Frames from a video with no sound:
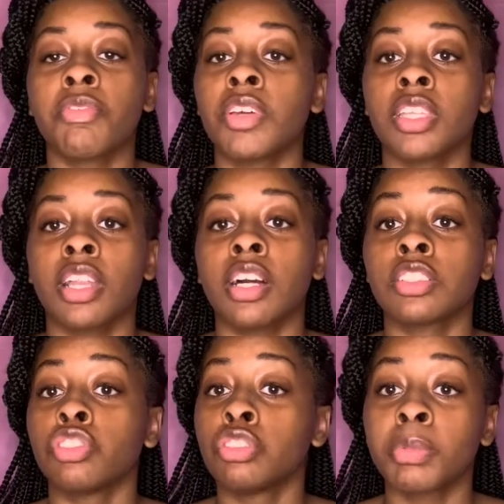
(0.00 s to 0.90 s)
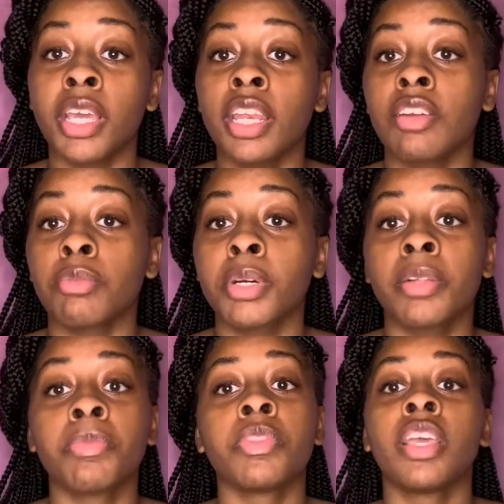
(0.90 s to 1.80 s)
$50 you was paying every month
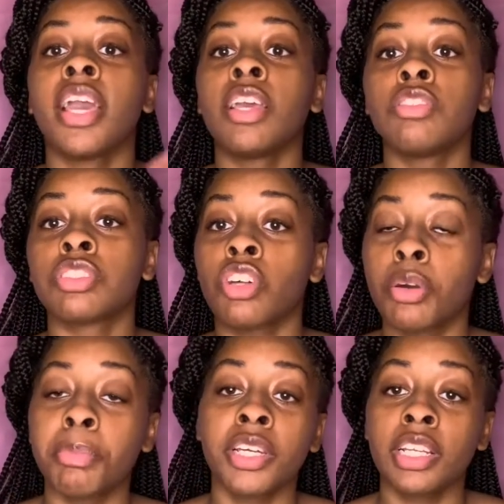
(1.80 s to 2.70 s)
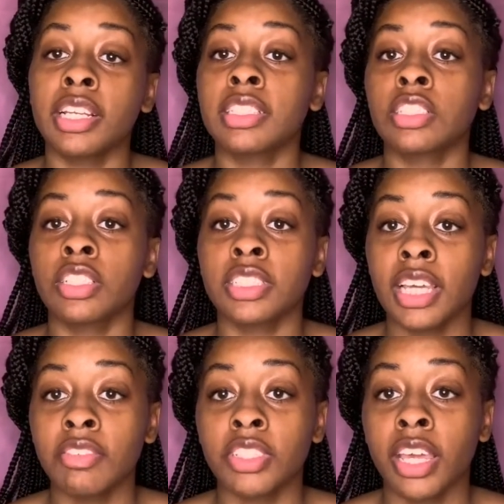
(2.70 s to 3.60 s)
and you start putting it into a
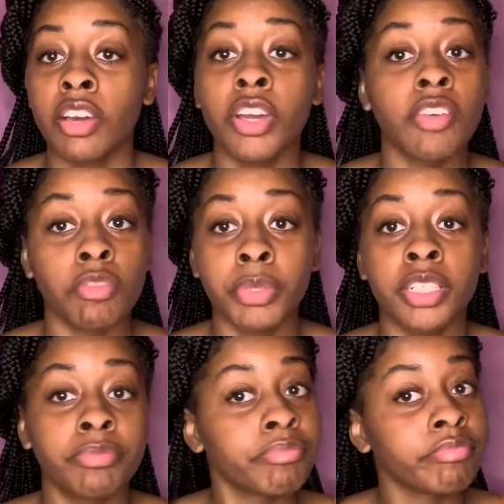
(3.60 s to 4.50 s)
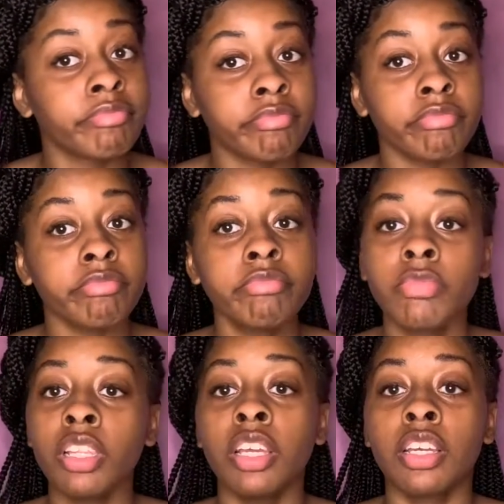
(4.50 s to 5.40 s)
savings account every month.
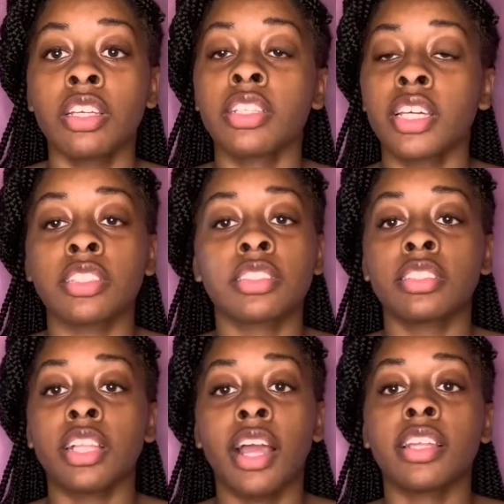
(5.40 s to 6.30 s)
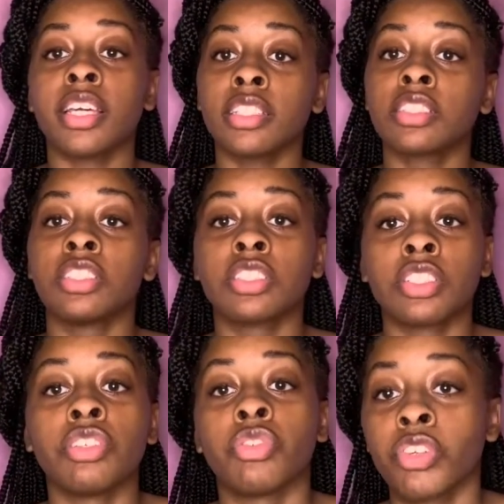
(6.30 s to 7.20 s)
That's just
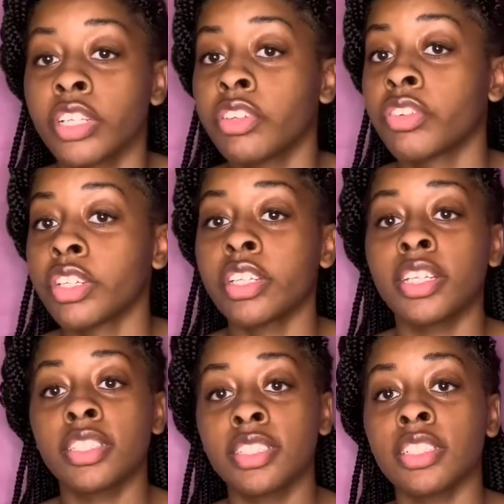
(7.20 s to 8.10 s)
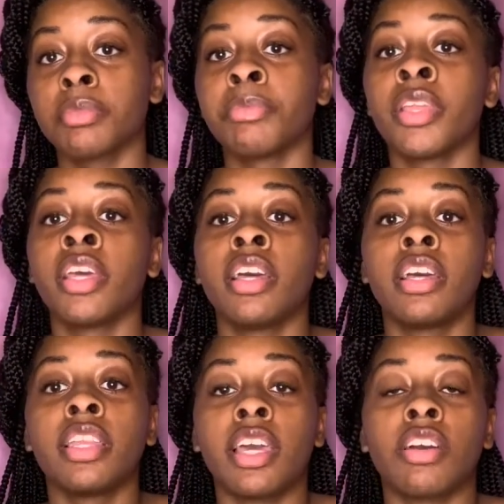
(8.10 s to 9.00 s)
a real good tip.
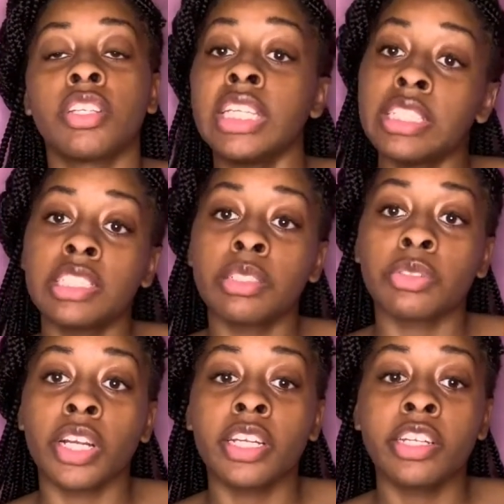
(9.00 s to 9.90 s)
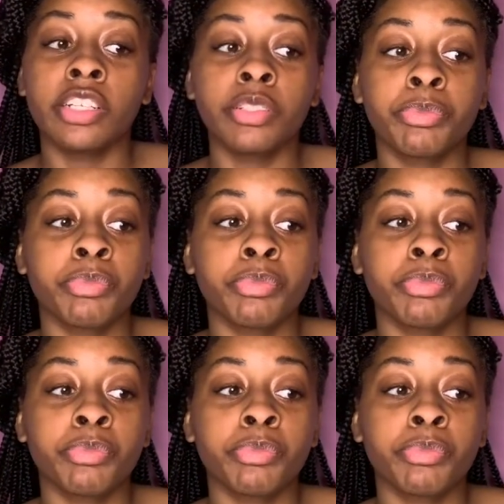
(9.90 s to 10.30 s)
Now, these tips right here,